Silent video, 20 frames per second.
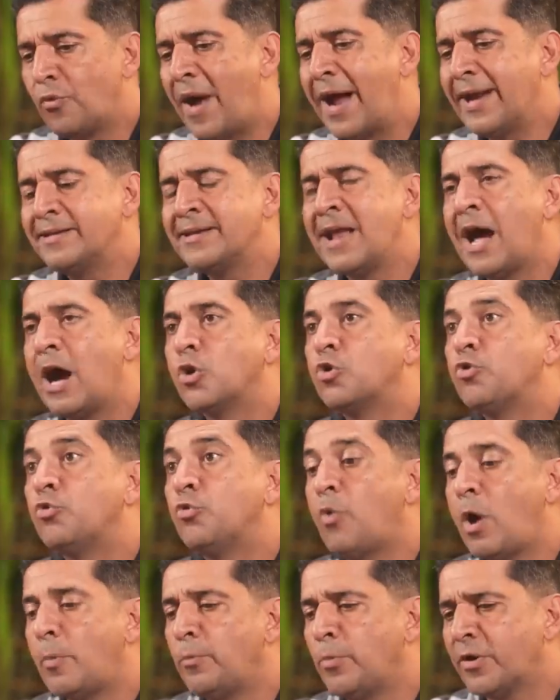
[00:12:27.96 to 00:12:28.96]
right now
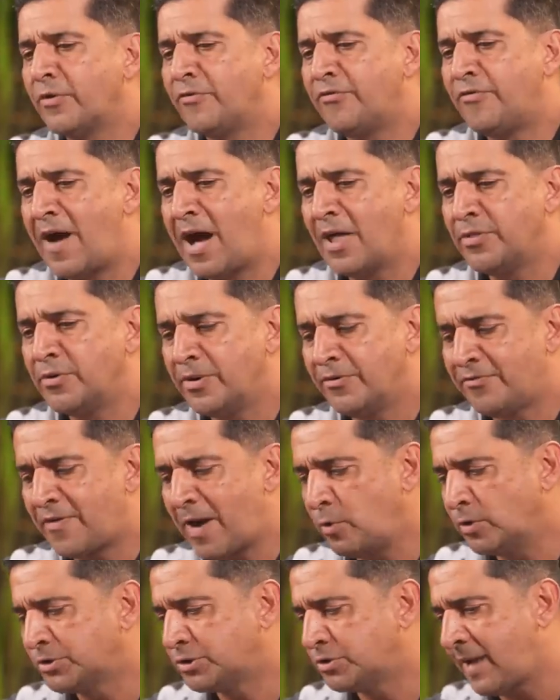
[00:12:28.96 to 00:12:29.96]
grew up with a father, and if
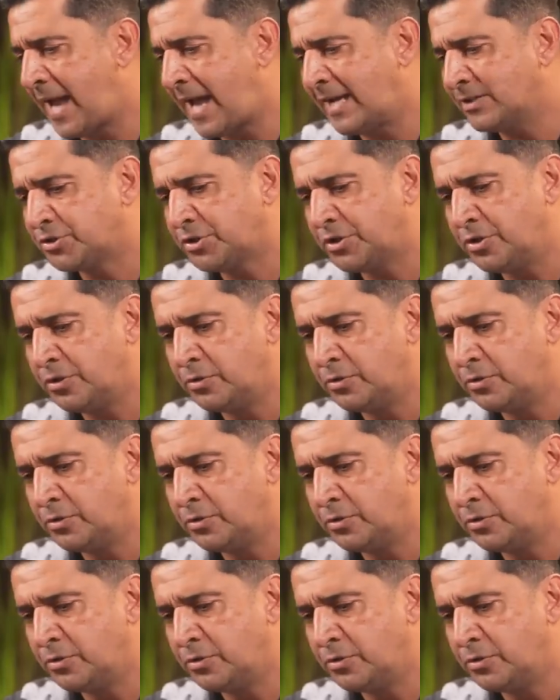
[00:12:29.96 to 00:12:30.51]
I was to ask